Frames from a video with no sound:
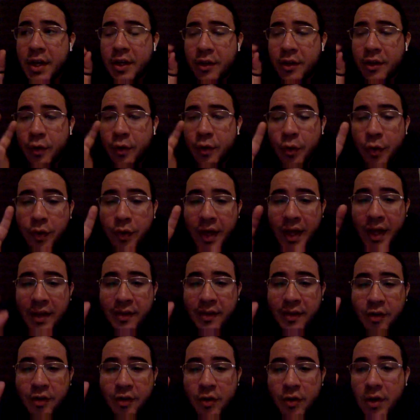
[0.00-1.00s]
two
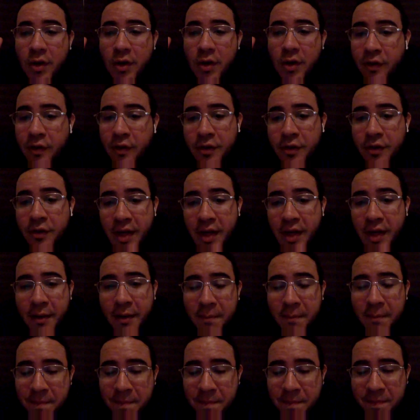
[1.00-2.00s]
things: you lost your
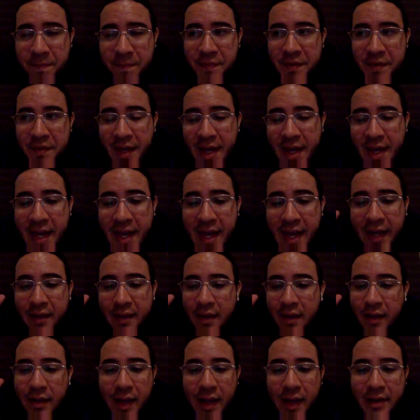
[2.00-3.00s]
time, and the
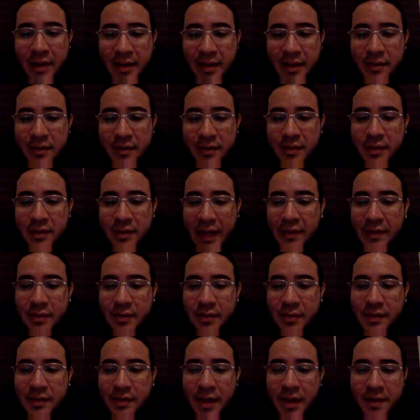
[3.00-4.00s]
client is
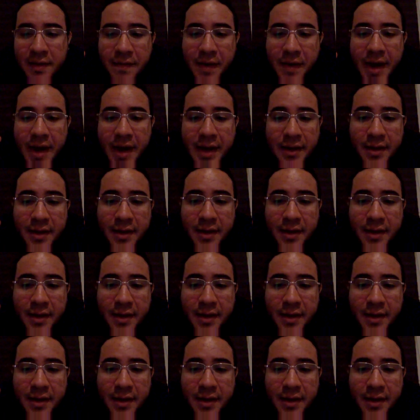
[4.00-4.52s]
not satisfied.